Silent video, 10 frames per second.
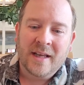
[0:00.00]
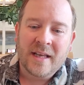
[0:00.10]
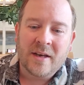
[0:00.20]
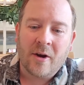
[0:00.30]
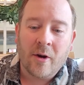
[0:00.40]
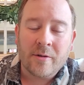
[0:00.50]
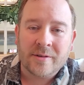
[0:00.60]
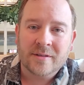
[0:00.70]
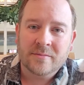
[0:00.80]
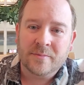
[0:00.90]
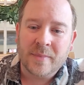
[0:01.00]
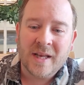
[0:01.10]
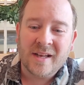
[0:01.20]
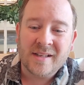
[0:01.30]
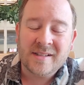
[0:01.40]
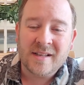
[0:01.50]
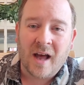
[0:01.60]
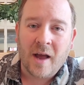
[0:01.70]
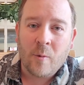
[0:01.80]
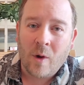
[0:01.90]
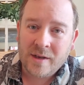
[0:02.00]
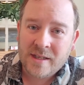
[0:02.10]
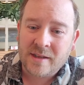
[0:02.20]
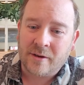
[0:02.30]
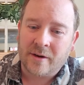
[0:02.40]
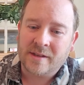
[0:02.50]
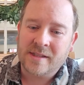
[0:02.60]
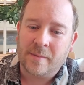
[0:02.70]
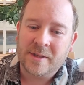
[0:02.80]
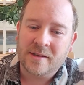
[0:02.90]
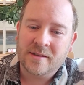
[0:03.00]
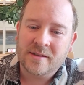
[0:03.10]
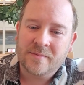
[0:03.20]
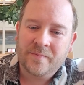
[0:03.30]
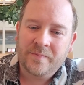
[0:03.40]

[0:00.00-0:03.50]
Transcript: It hurt because I wanted their acceptance.